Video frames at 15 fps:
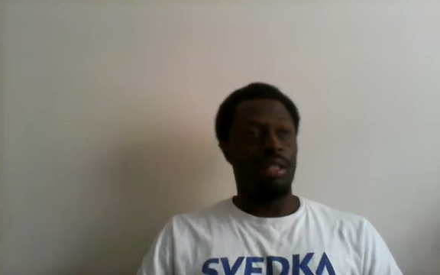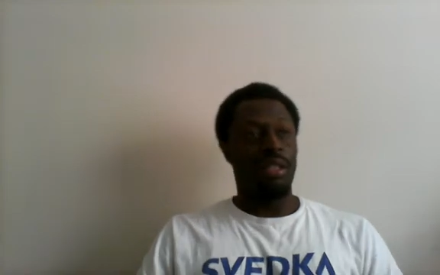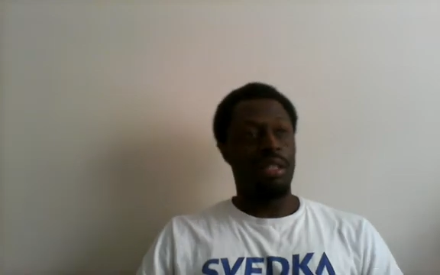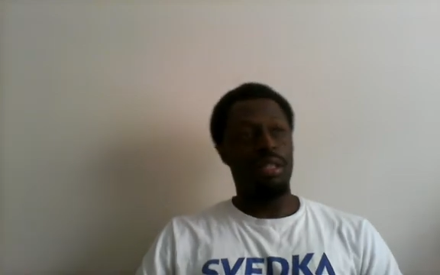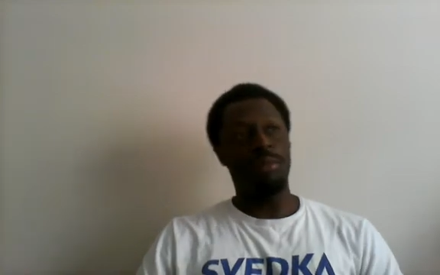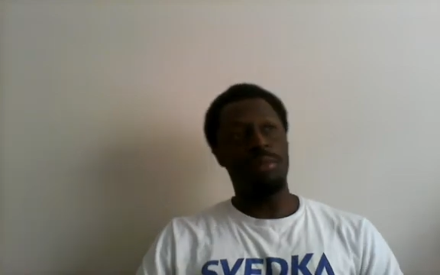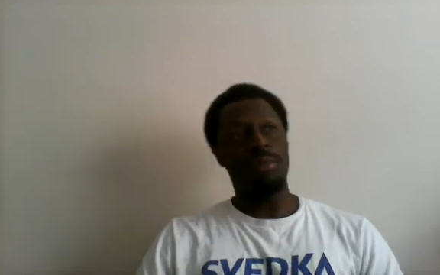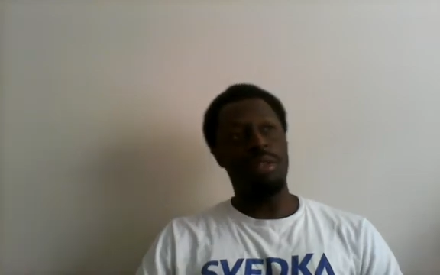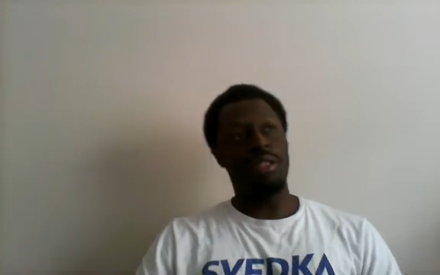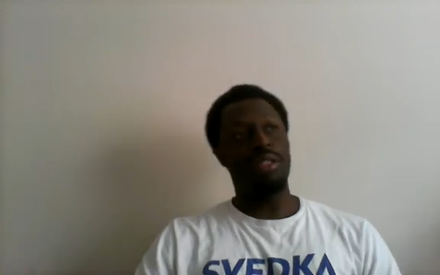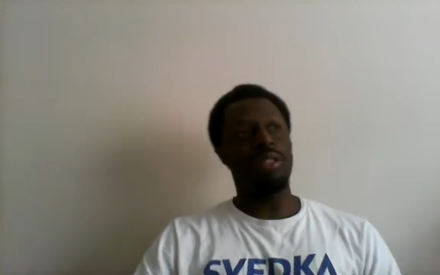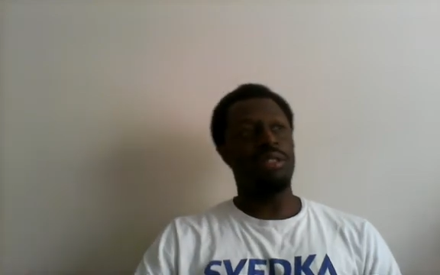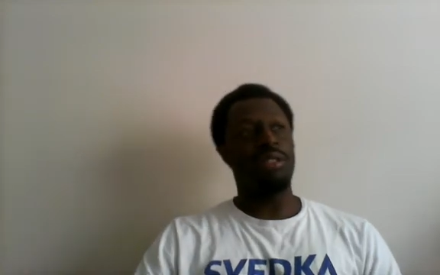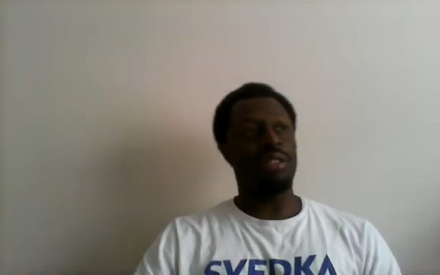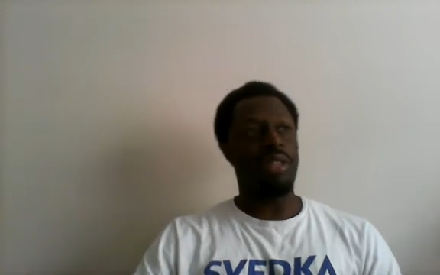in
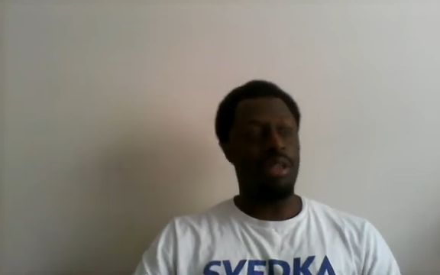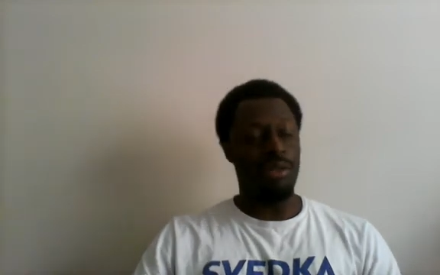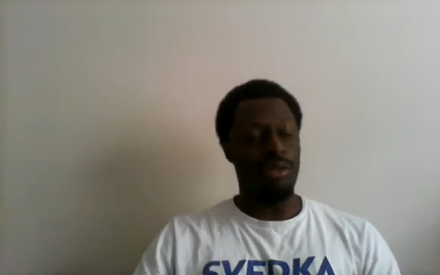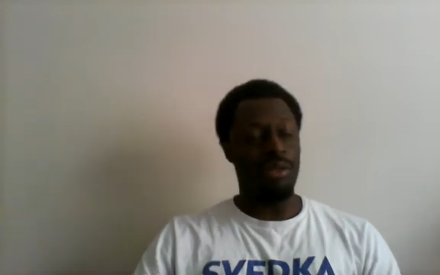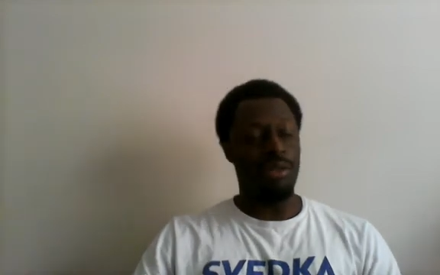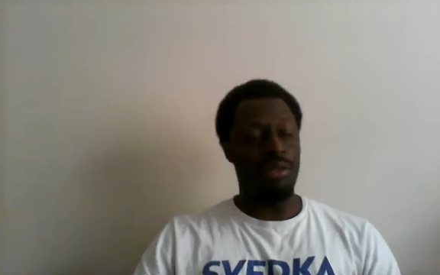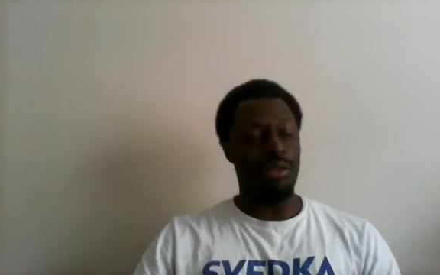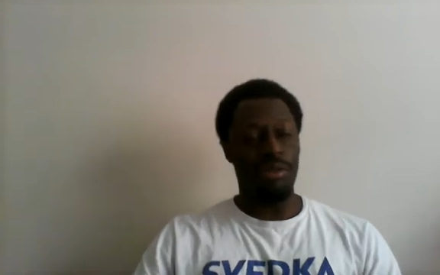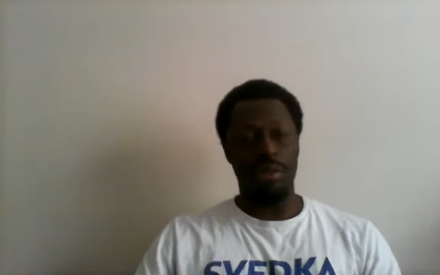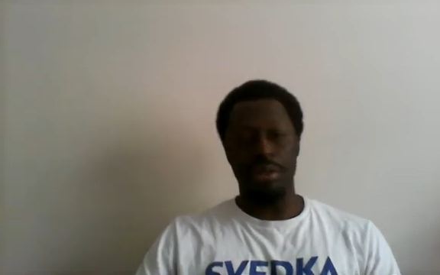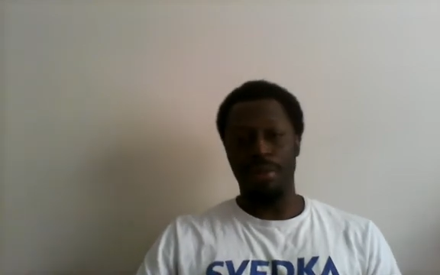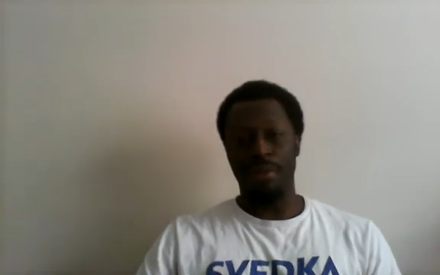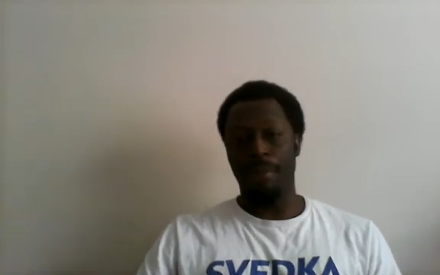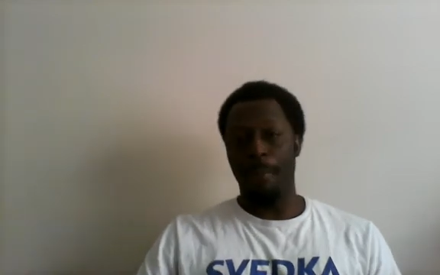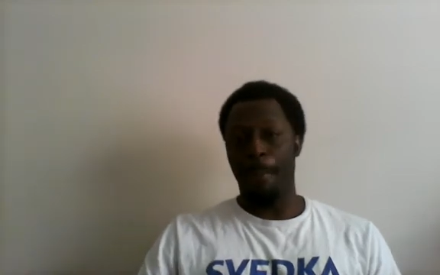this country
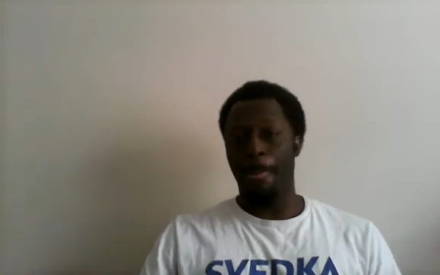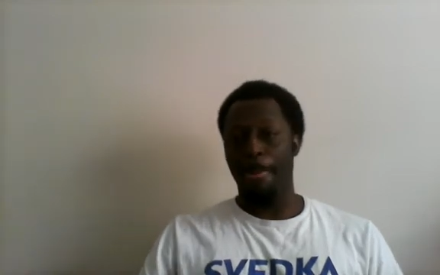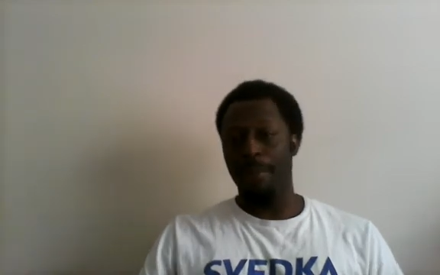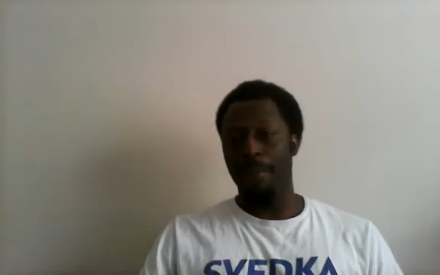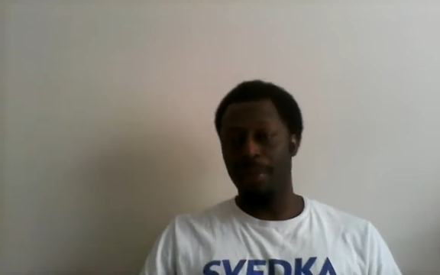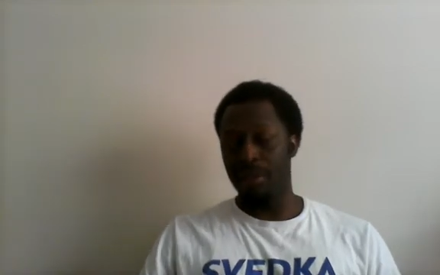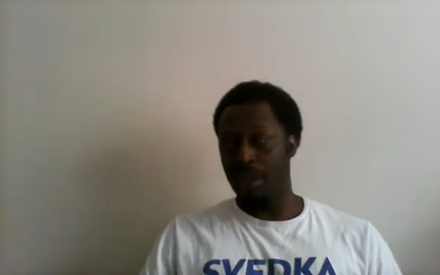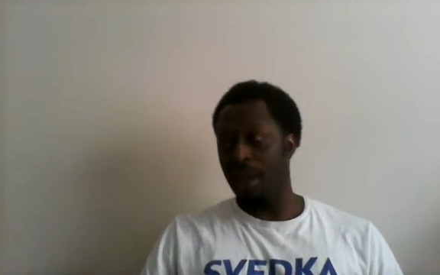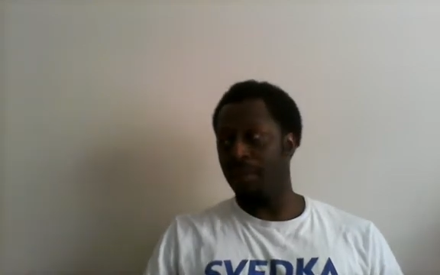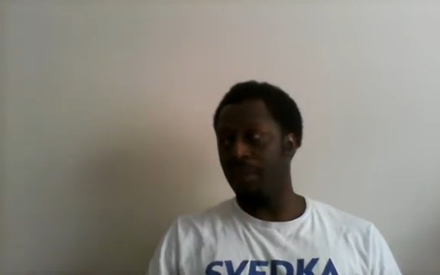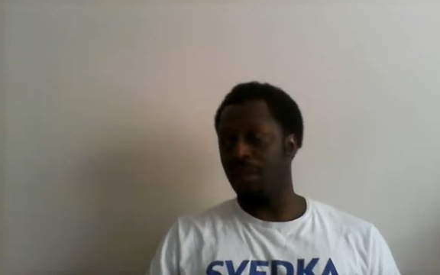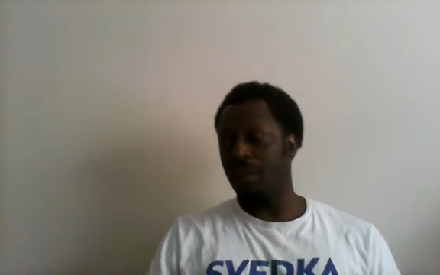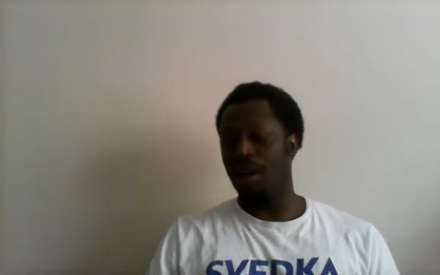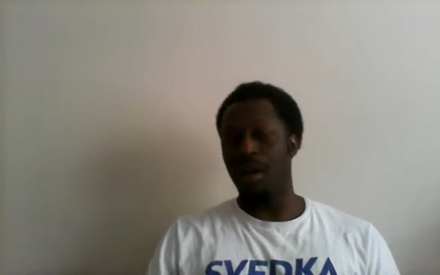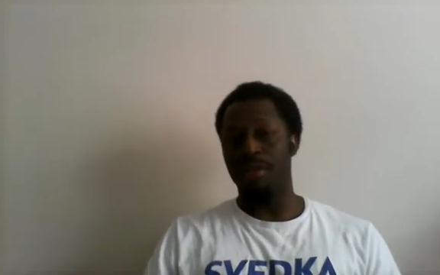is
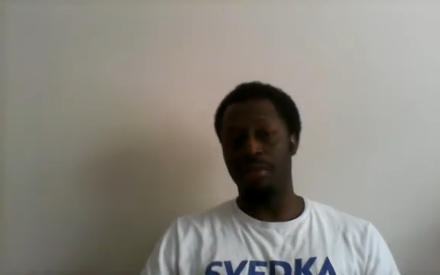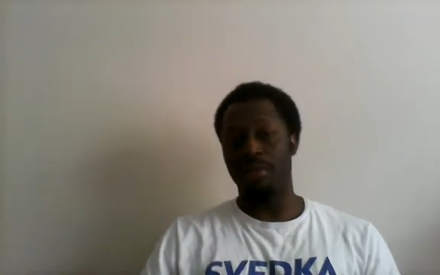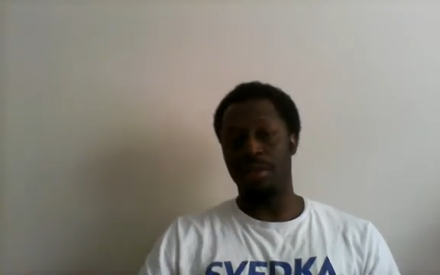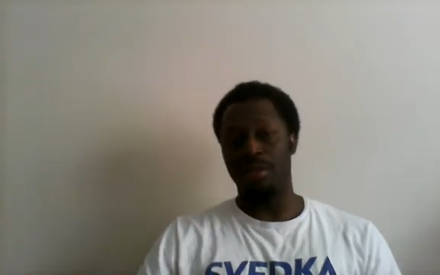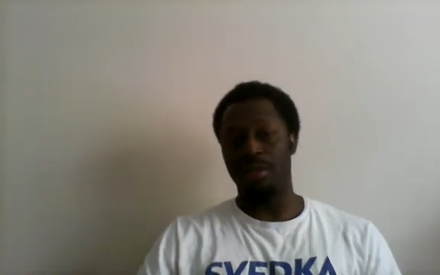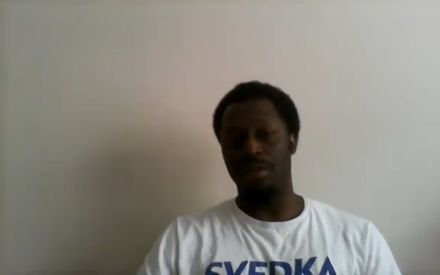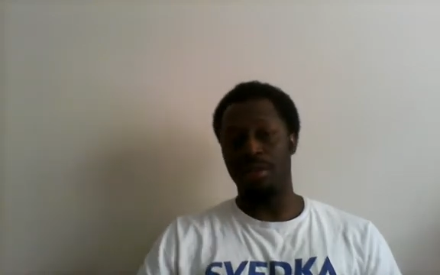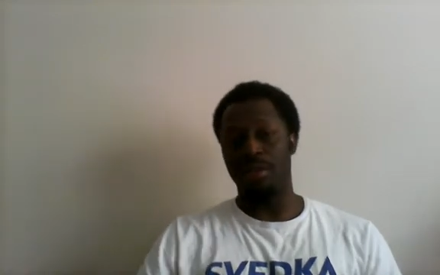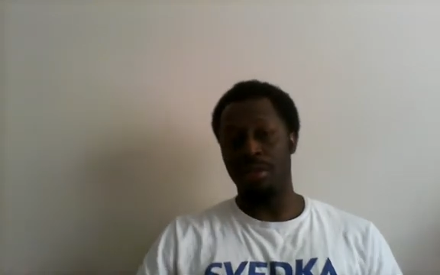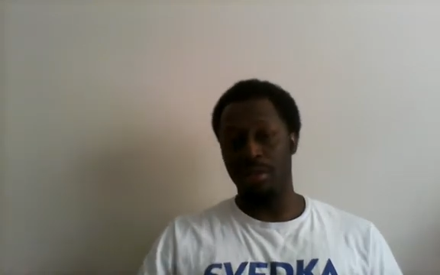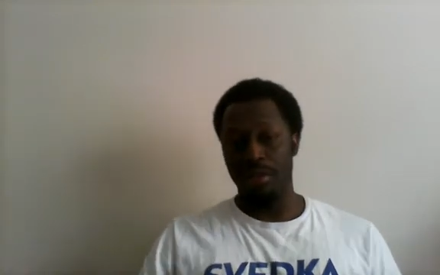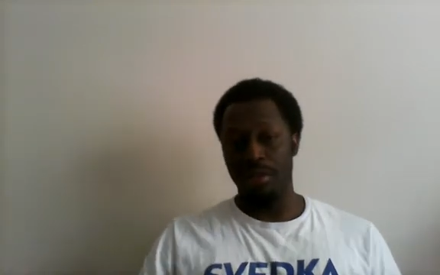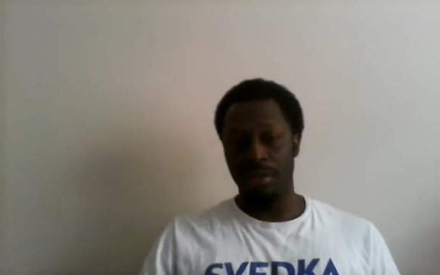having a conference